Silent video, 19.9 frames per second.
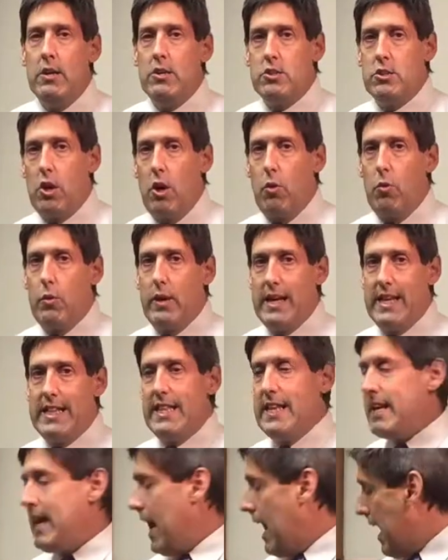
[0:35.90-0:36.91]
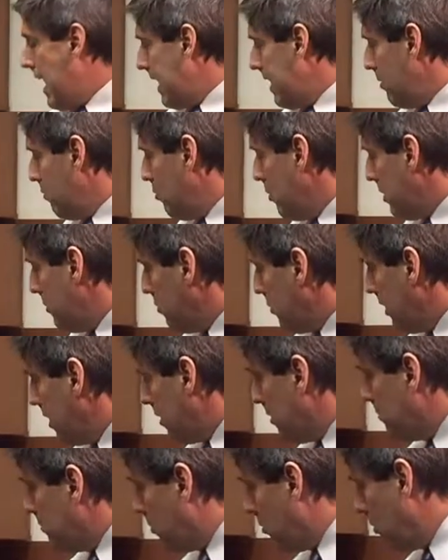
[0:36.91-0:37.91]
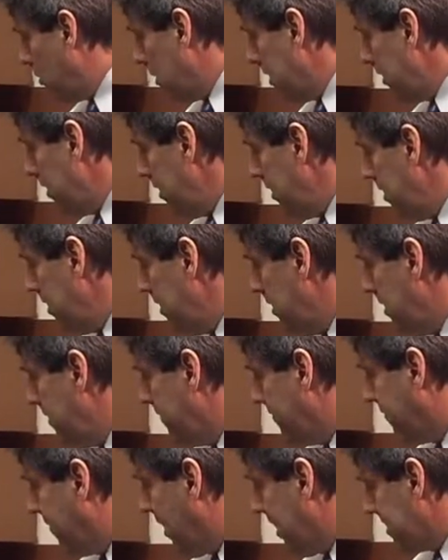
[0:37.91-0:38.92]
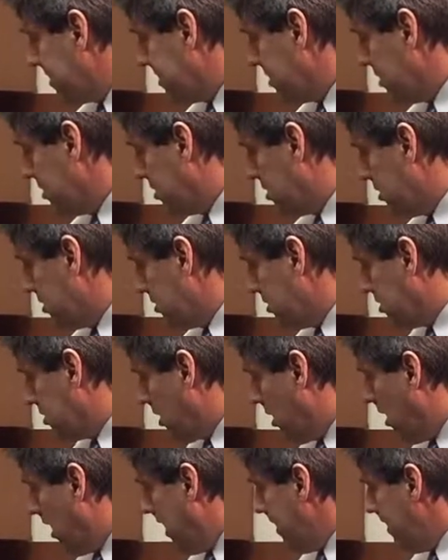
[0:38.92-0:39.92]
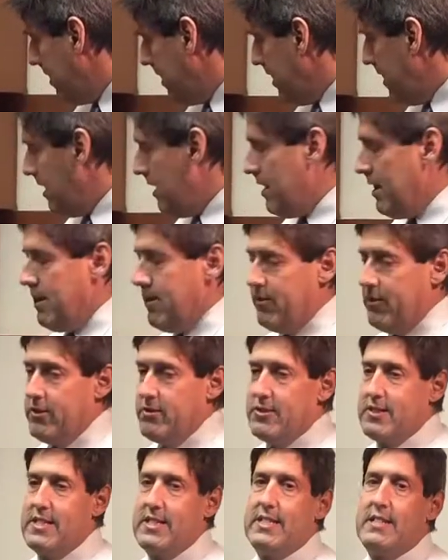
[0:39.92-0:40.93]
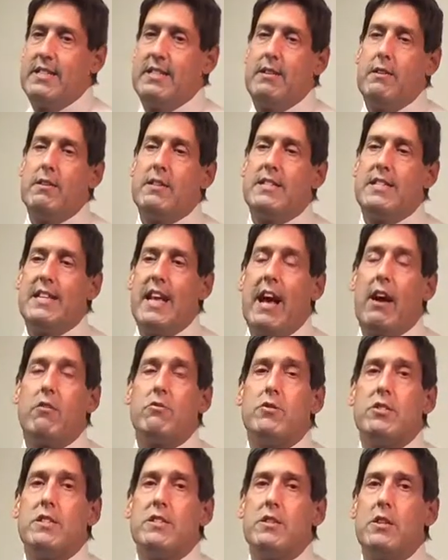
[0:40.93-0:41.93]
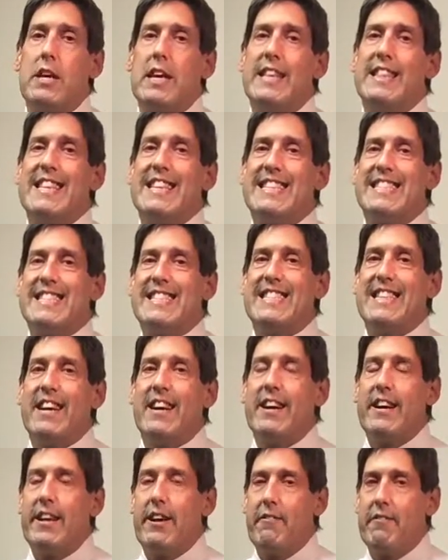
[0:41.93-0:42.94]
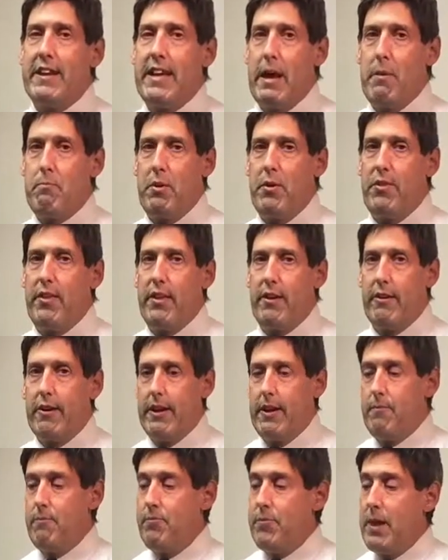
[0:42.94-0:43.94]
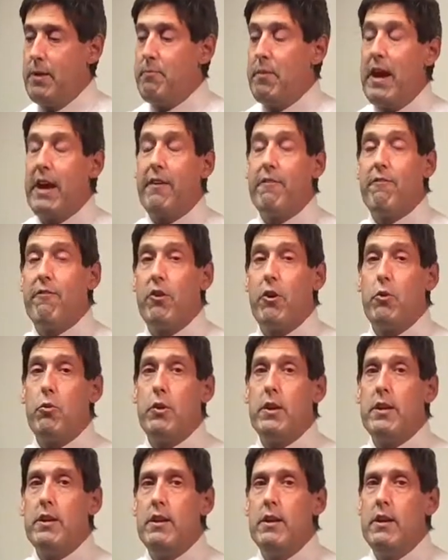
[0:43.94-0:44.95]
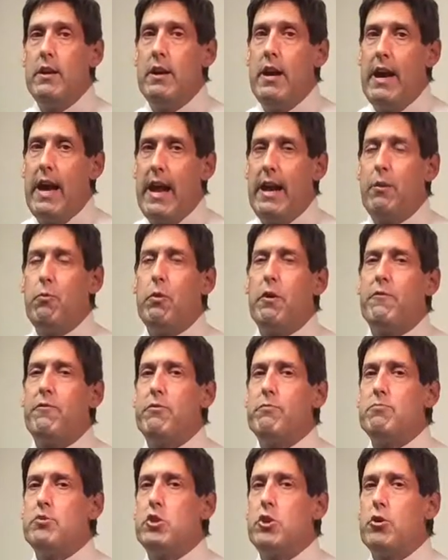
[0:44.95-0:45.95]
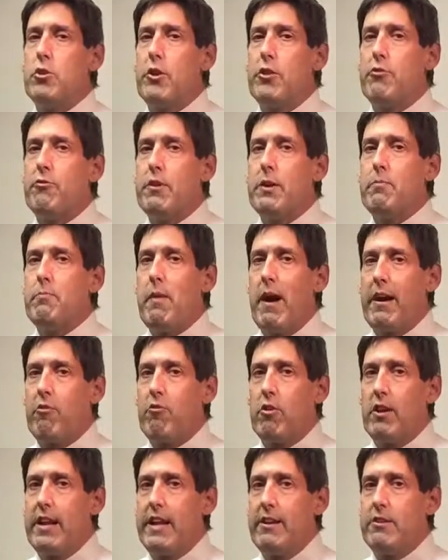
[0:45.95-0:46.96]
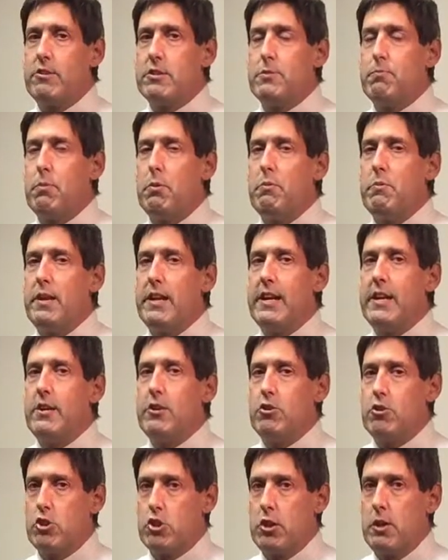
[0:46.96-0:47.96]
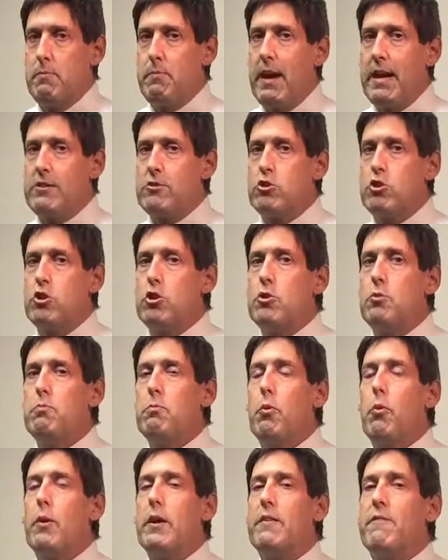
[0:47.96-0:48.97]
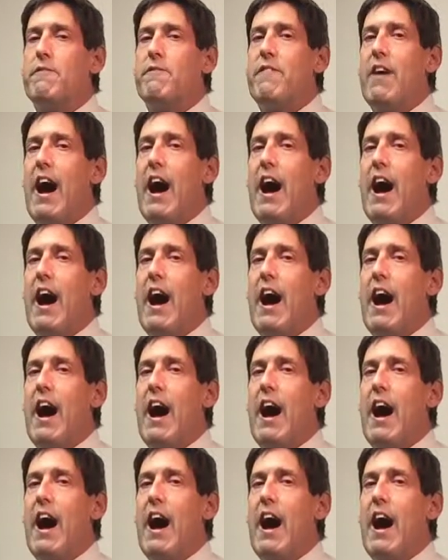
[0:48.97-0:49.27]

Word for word: So in the eye, when we are born, faucet turns on. There's cells in the ciliary epithelium. They make fluid anywhere from 2 to 3 microliters per minute, usually about 2.5